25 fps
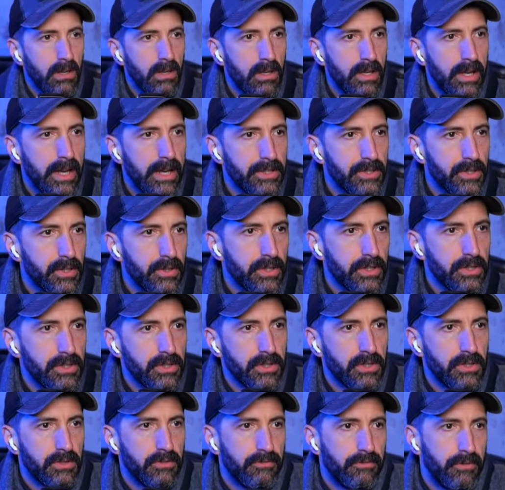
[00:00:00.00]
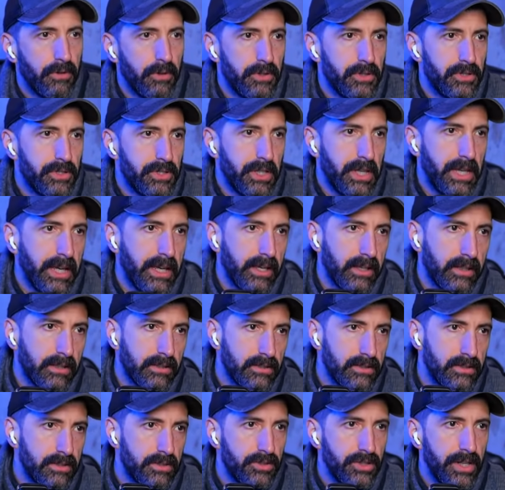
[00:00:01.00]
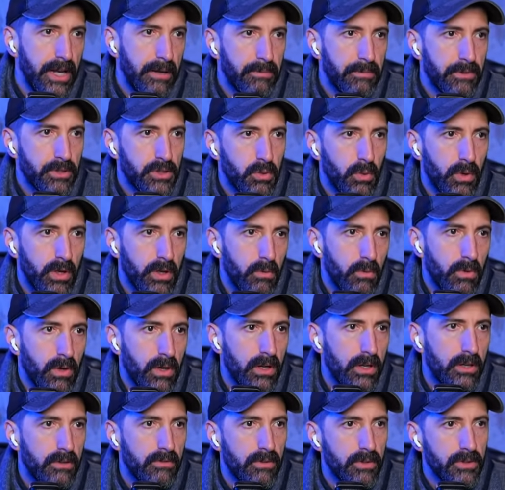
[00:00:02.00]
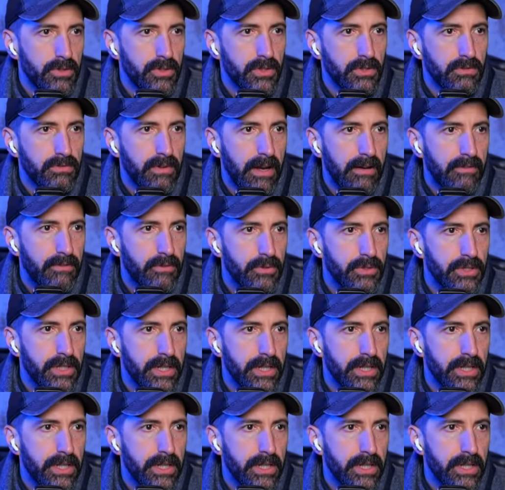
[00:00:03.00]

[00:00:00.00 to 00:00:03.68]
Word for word: Yeah. So this is 1 Kings chapter 21, verses 5 through